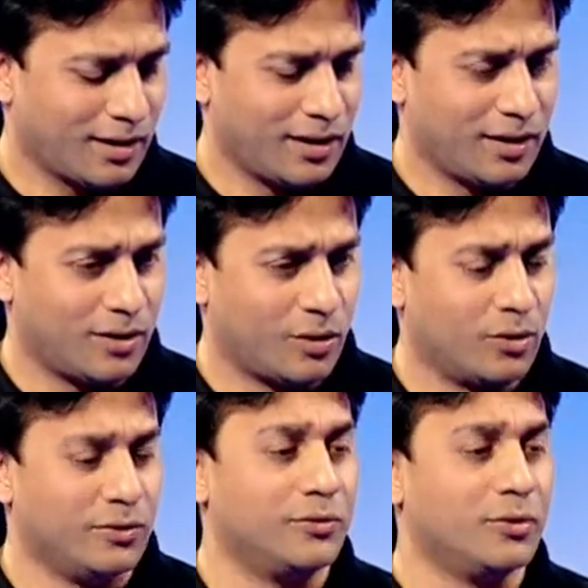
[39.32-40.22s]
uh,
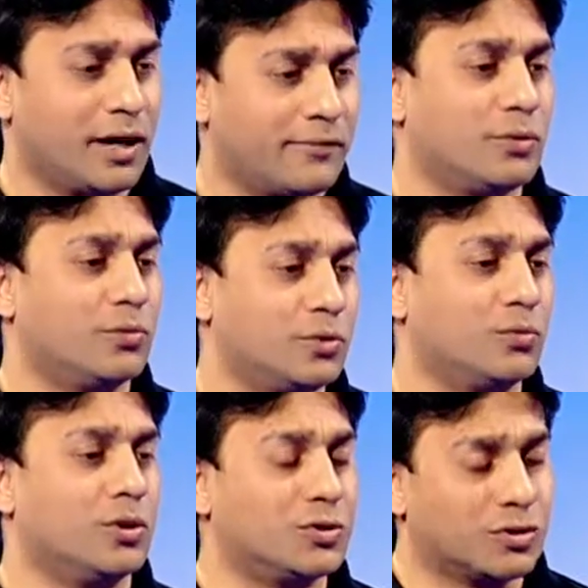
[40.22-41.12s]
or if you ever would
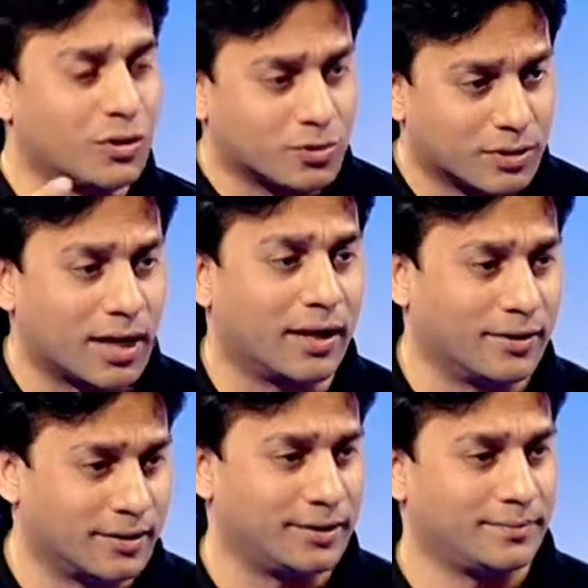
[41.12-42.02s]
want to go to
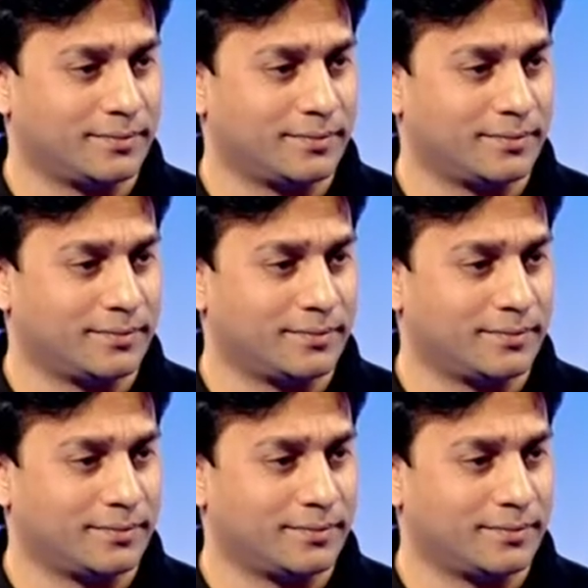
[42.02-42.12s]
Canada,